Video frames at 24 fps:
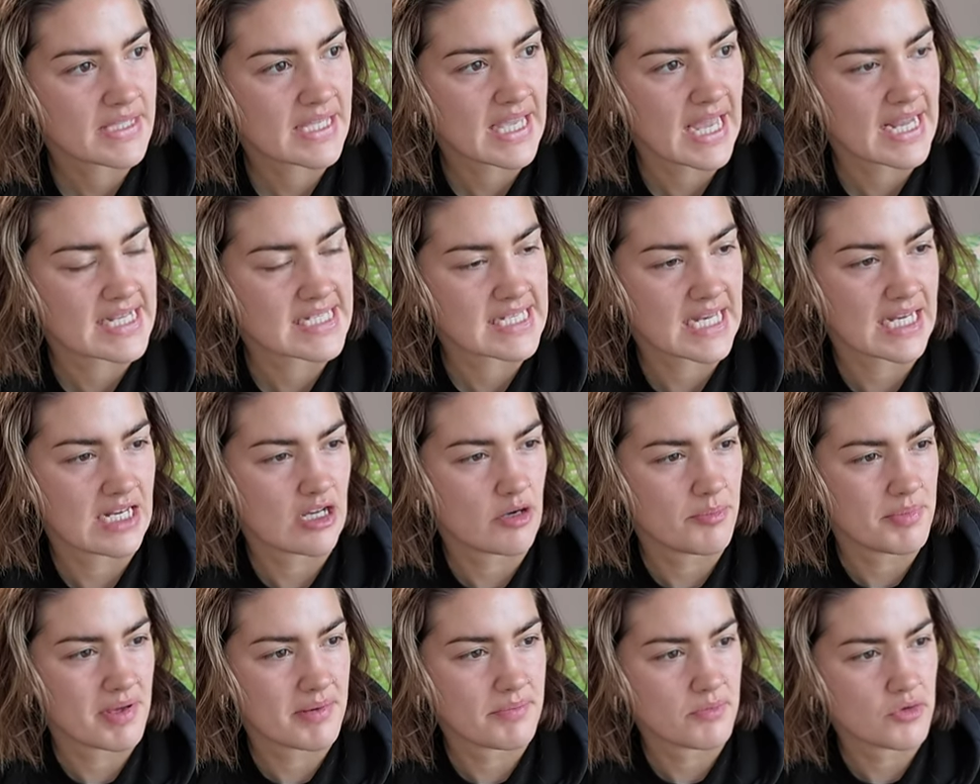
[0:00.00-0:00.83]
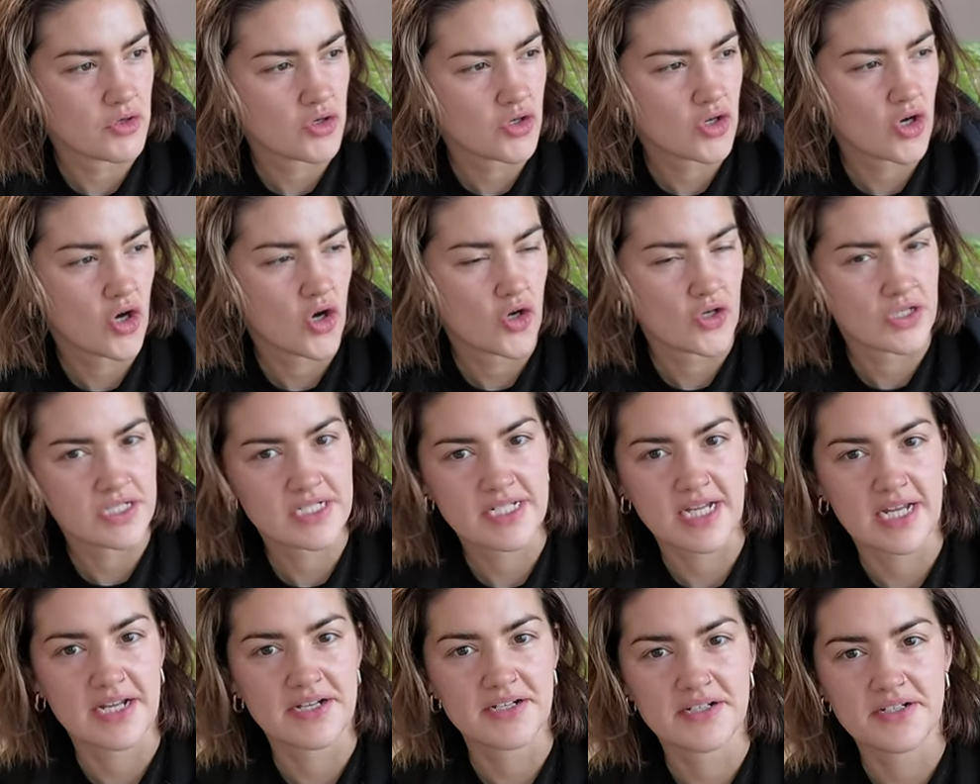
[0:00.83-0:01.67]
Gets a little bit more
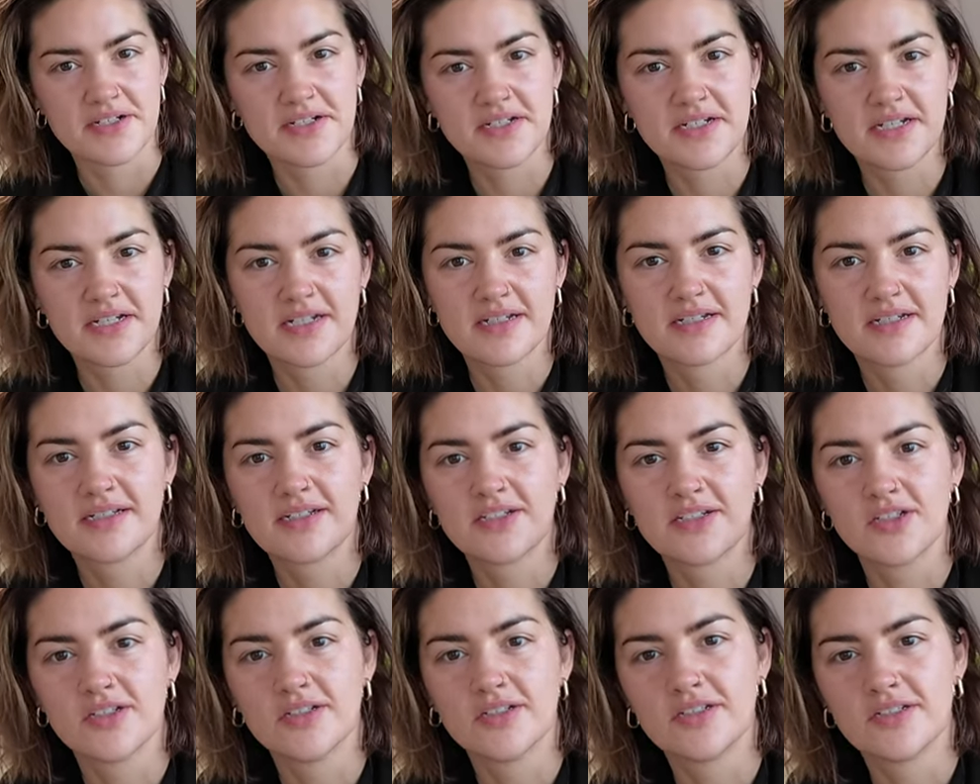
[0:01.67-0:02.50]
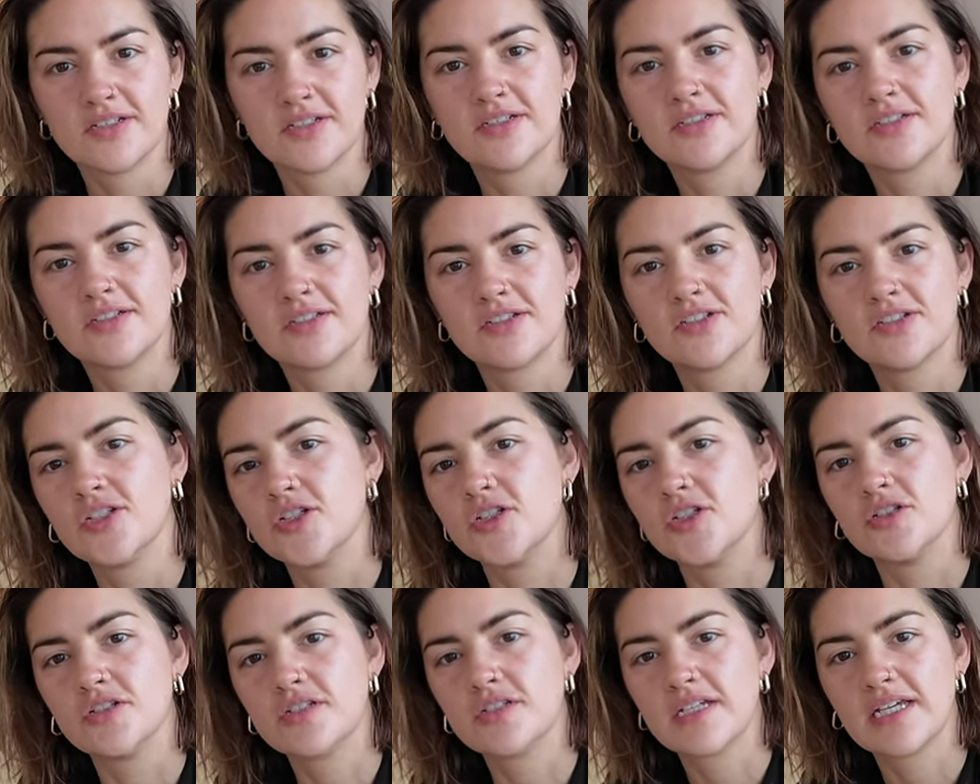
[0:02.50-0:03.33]
content
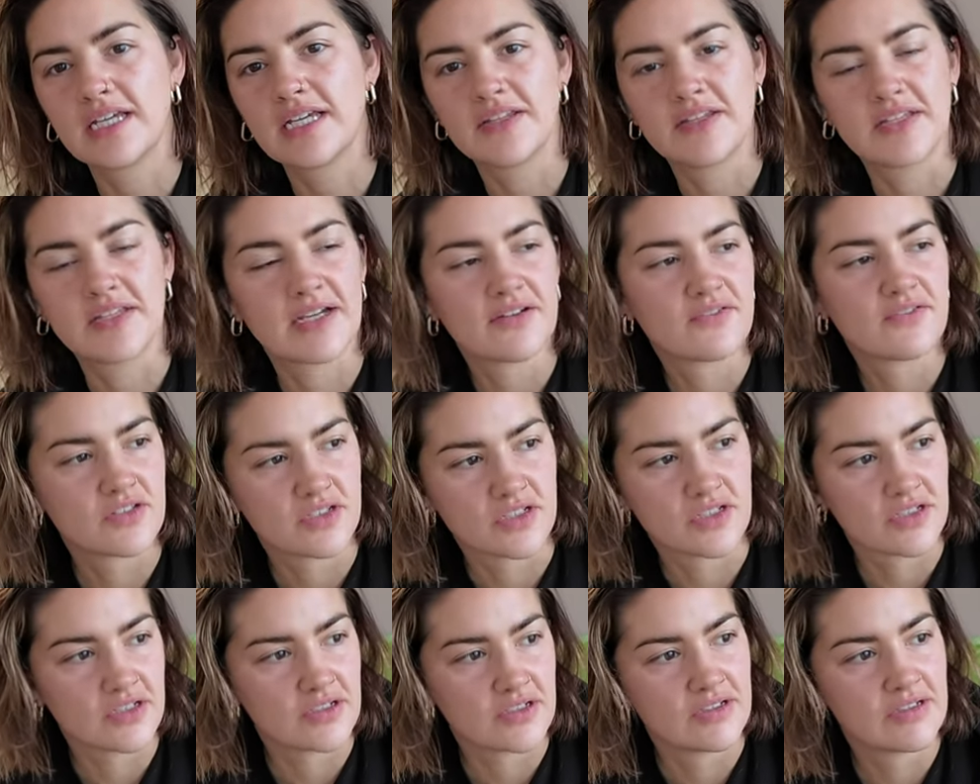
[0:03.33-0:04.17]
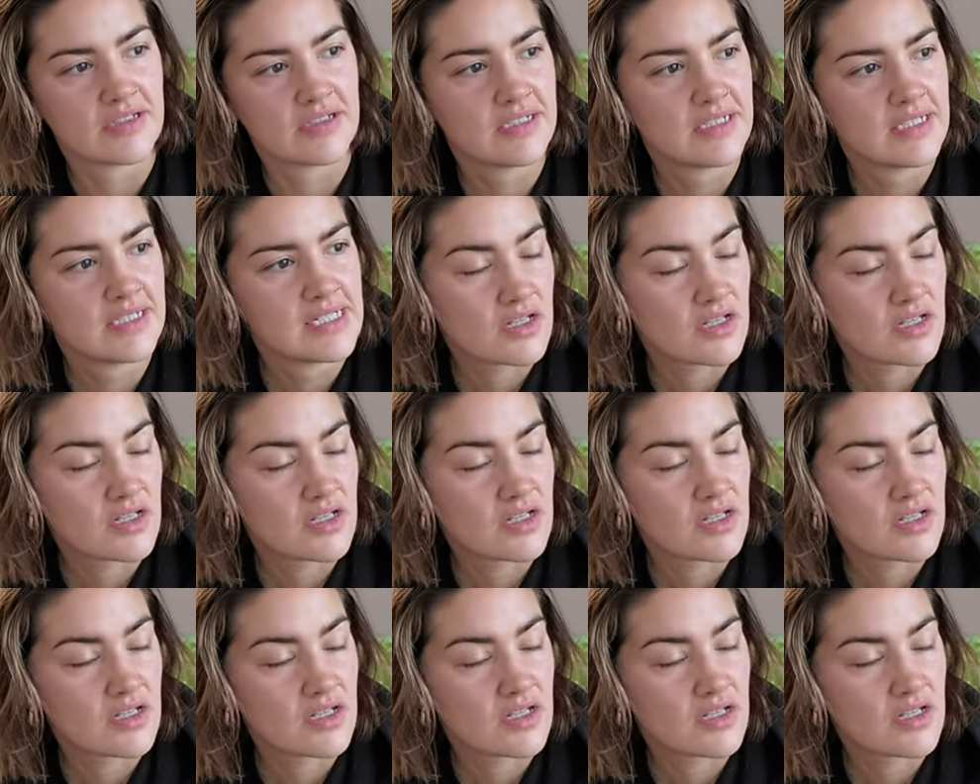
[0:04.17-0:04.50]
good in the afternoon.